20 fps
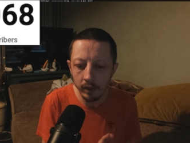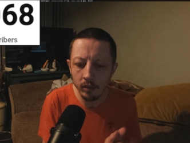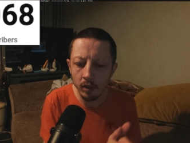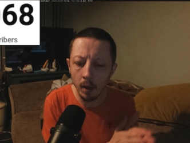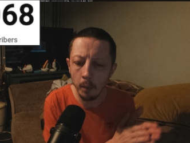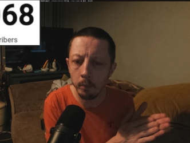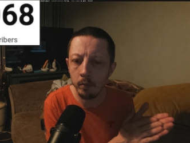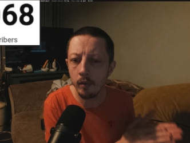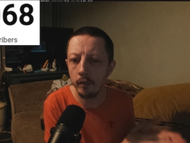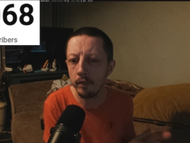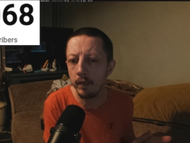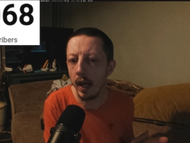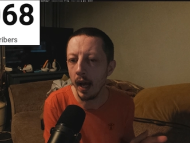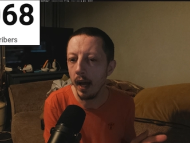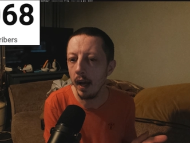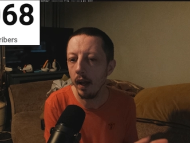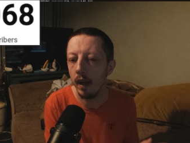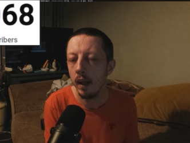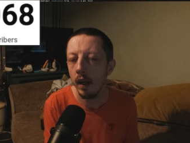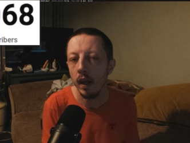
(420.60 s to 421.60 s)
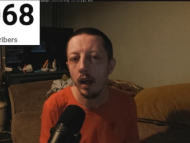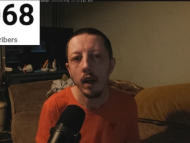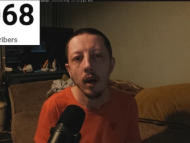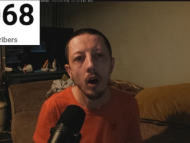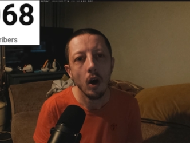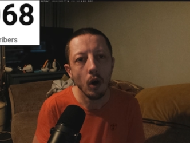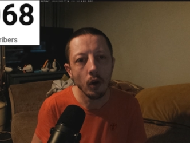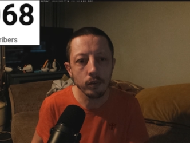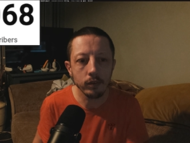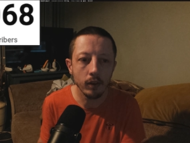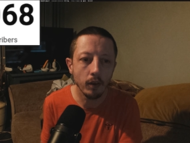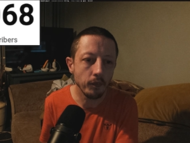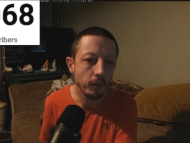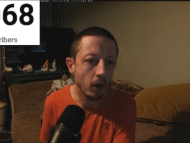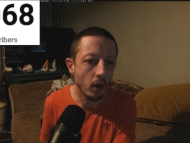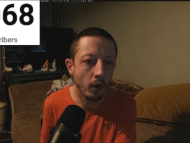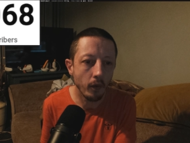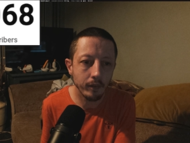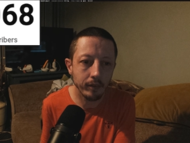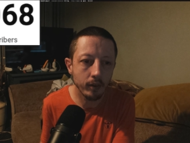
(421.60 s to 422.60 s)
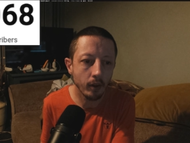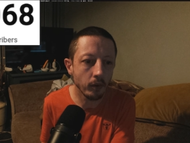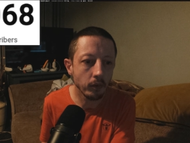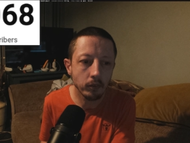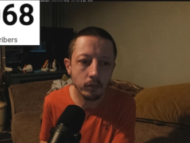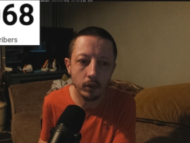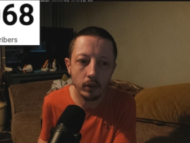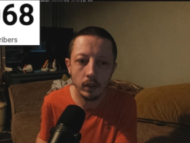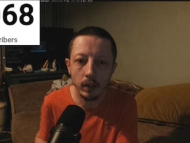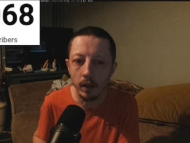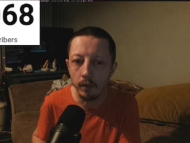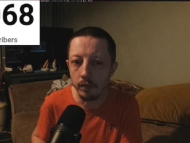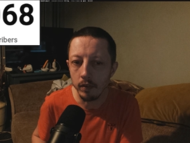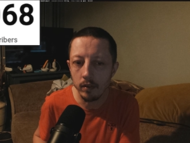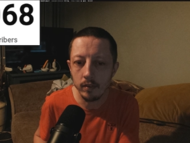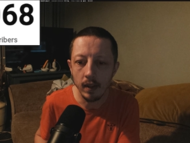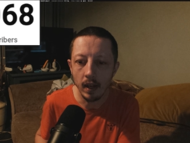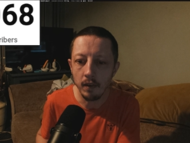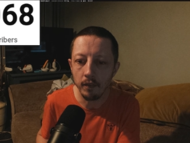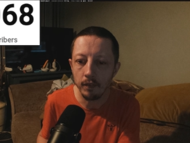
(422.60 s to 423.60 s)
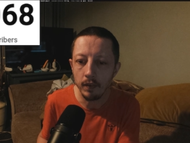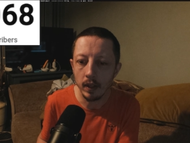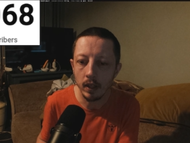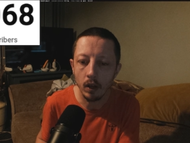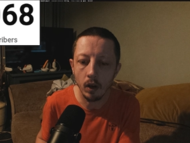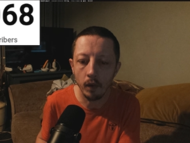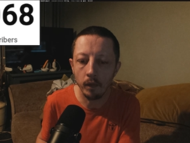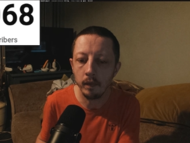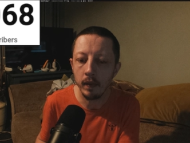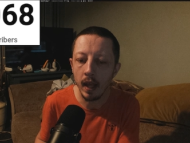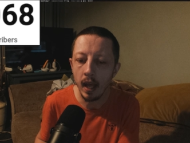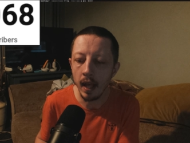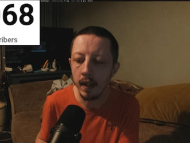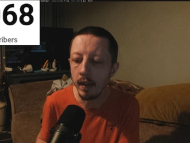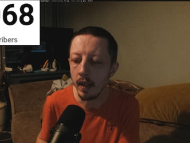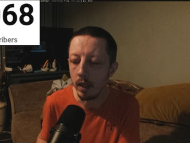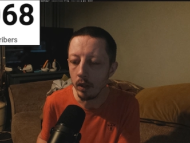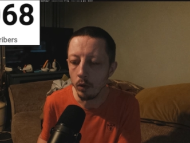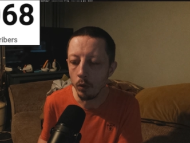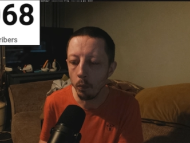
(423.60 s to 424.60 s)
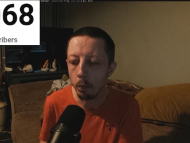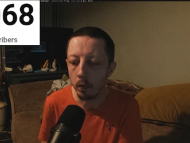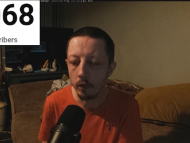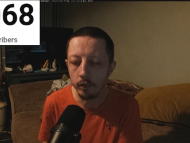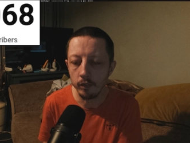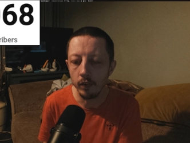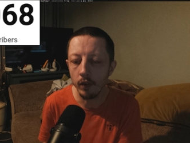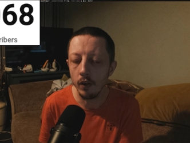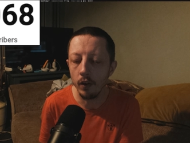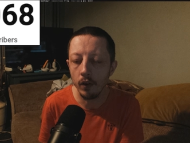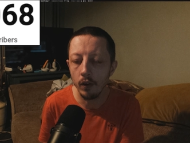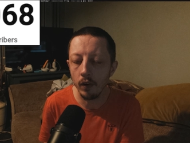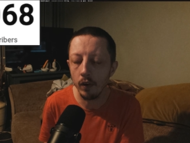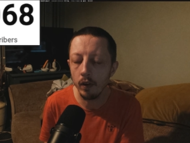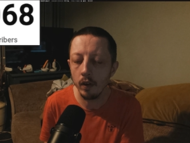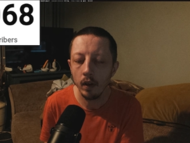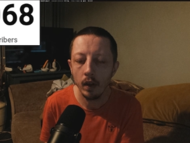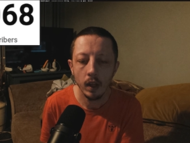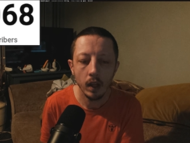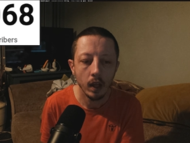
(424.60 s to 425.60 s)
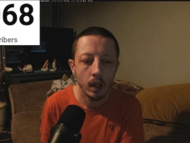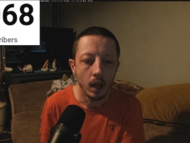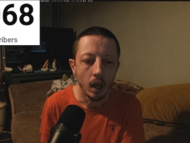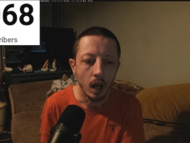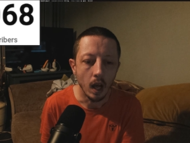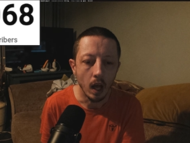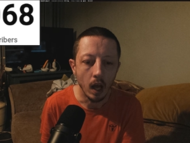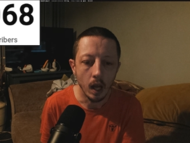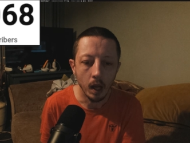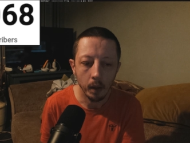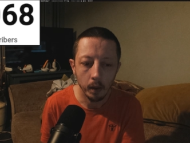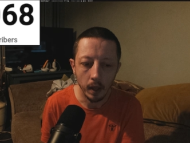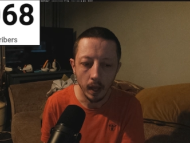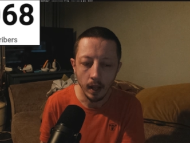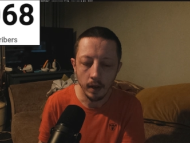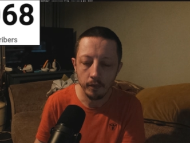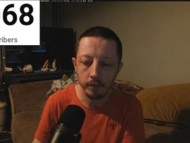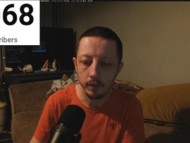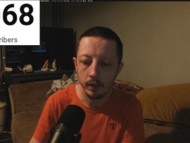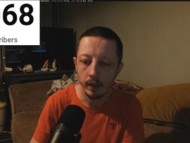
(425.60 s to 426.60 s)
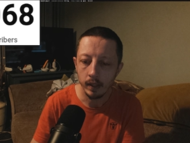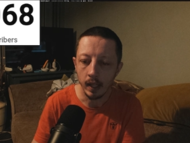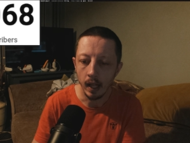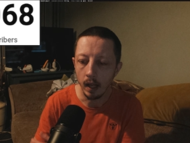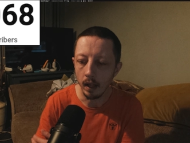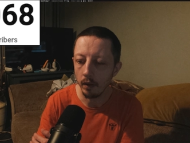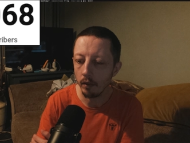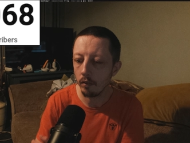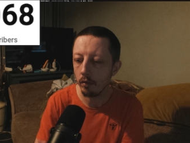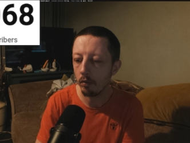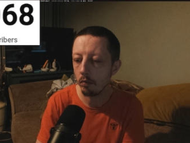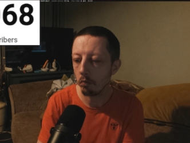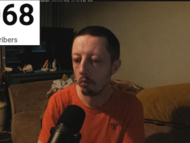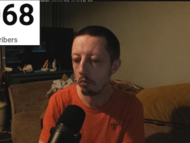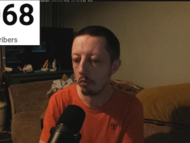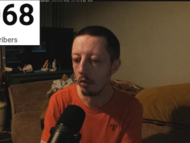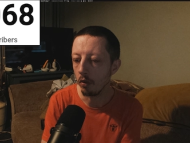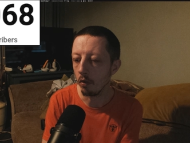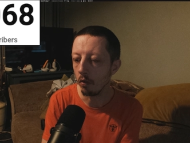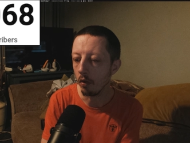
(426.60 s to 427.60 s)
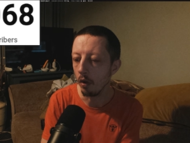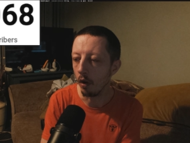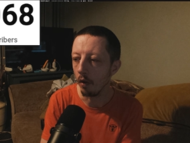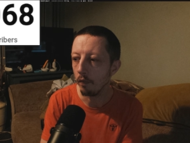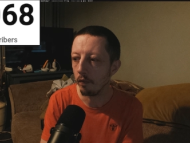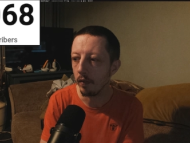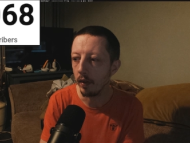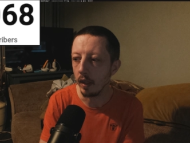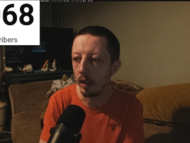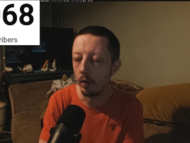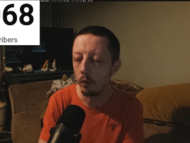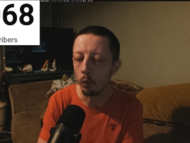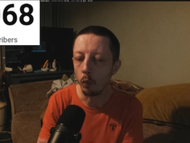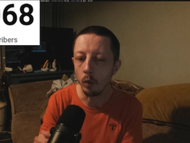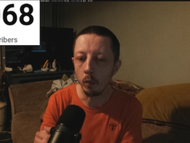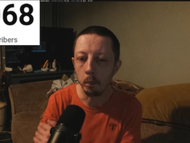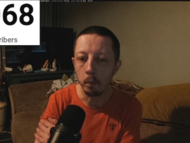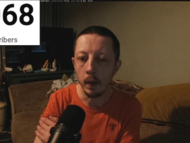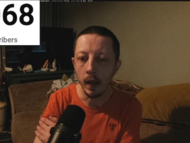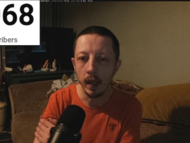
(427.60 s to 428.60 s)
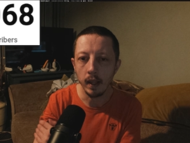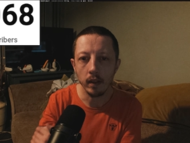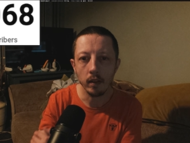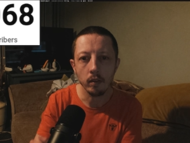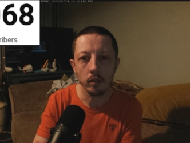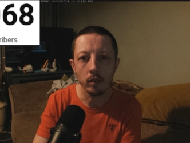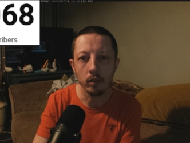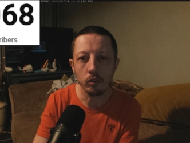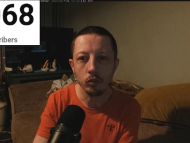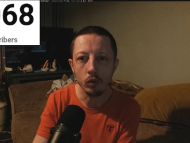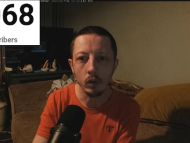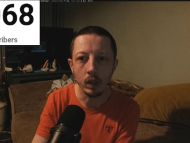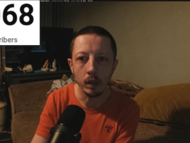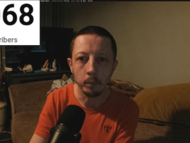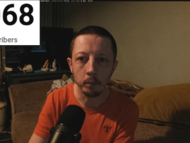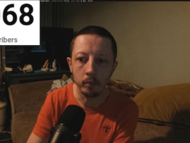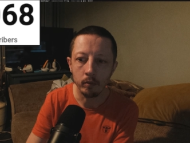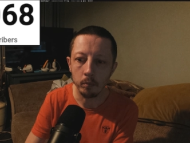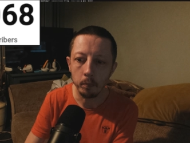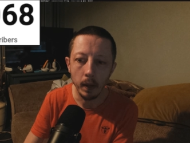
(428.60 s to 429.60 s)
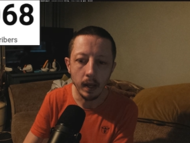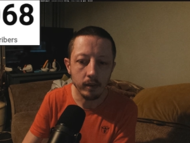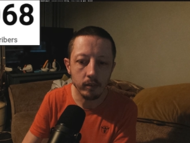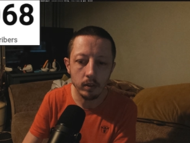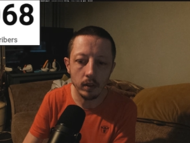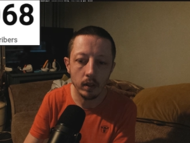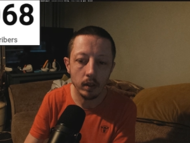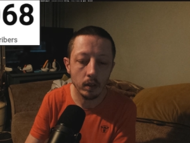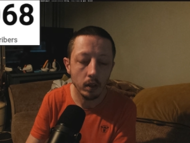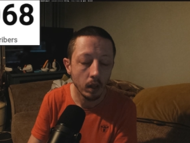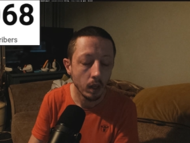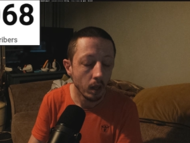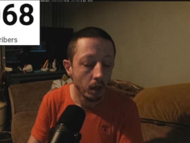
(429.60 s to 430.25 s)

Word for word: terms of that. Also for horizontal, if there's anything on there that you prefer, uh, anything that know think would make the streams better,